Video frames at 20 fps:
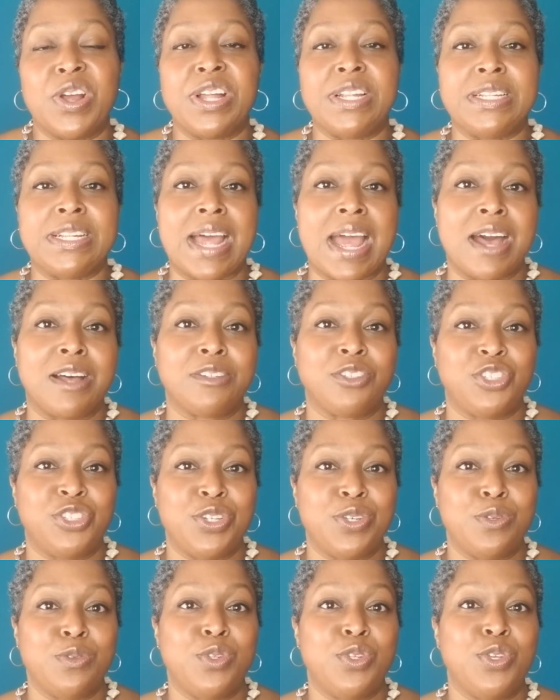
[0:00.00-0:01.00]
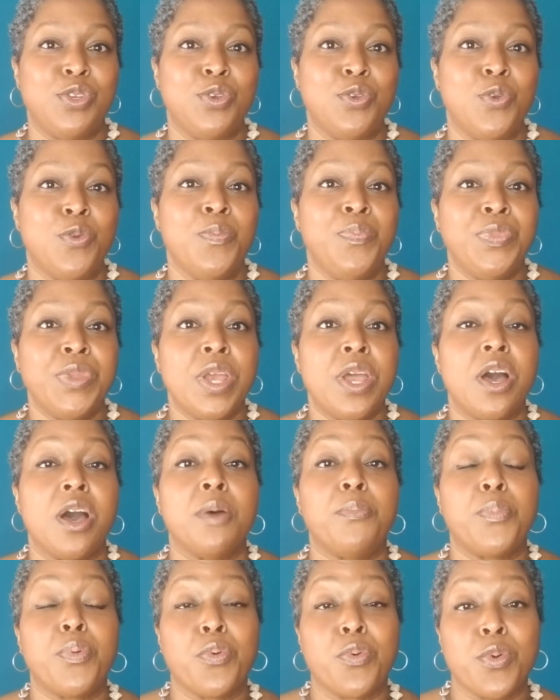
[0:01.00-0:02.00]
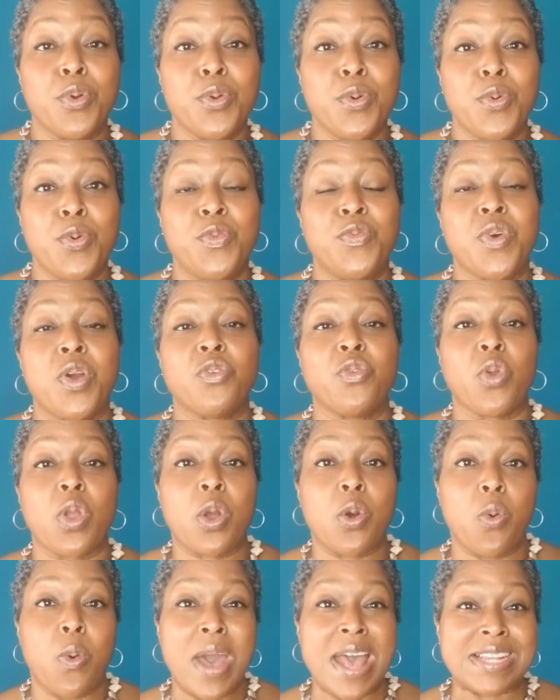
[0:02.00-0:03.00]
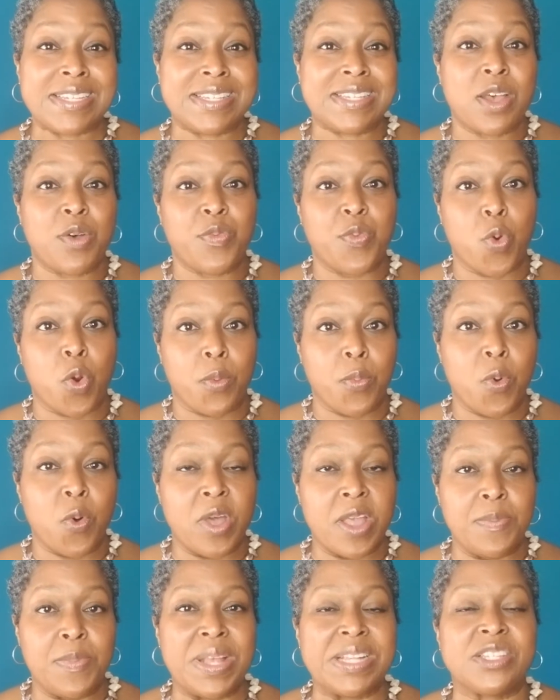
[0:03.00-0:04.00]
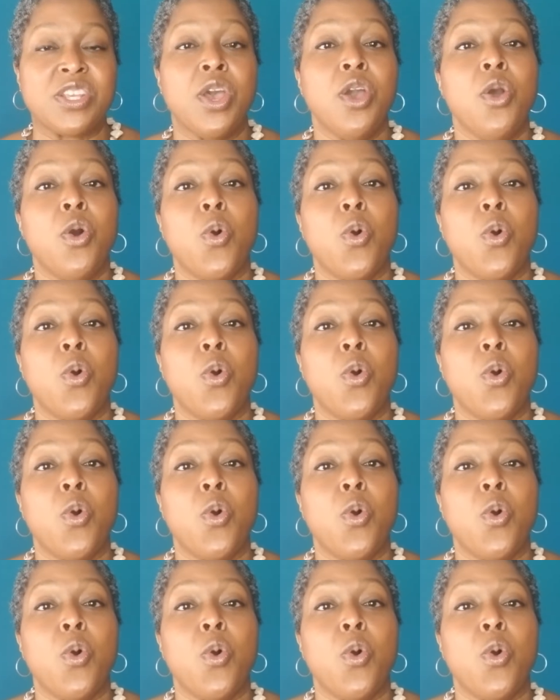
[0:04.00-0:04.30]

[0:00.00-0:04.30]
allows you to approve requests for appointments,